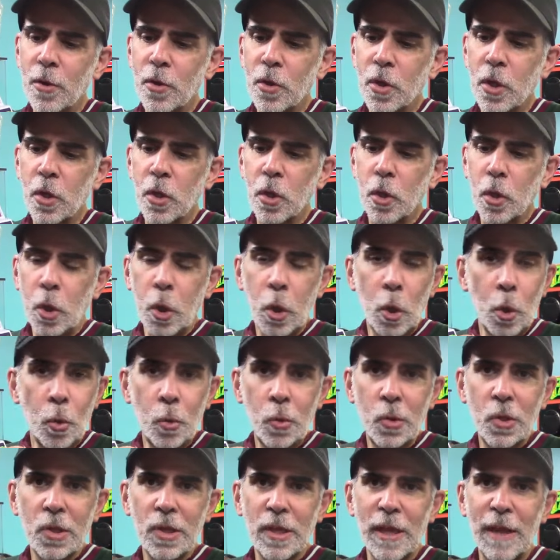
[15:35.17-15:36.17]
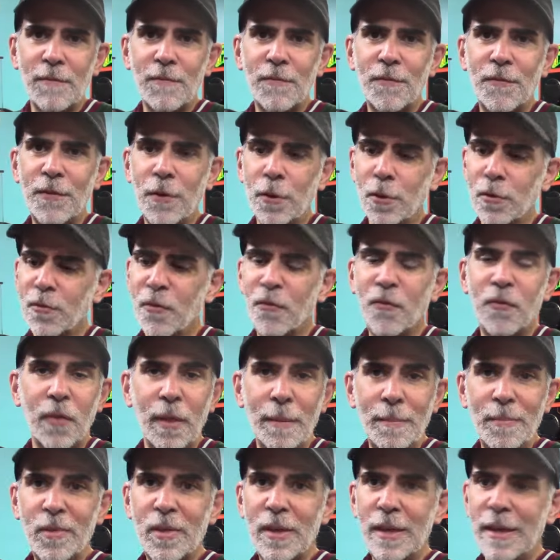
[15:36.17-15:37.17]
is just loose and feels
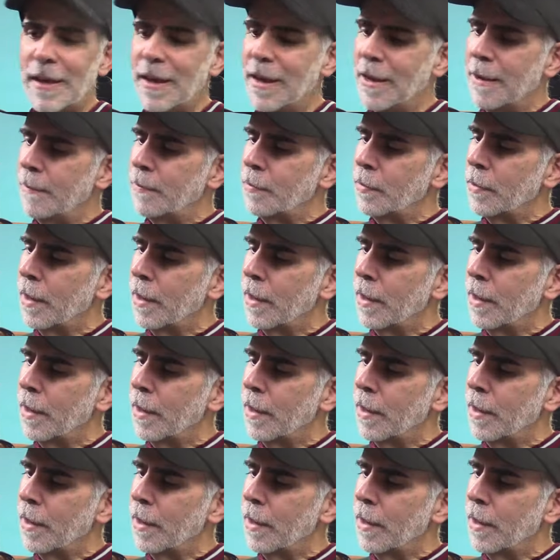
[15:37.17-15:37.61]
flimsy.